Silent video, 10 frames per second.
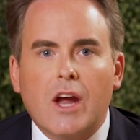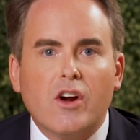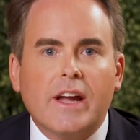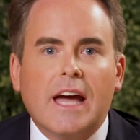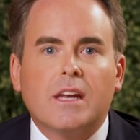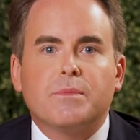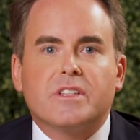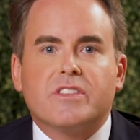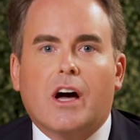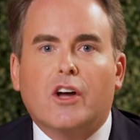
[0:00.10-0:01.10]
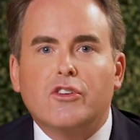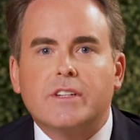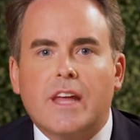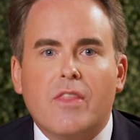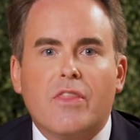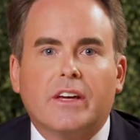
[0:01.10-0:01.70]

Eric Adams is the 110th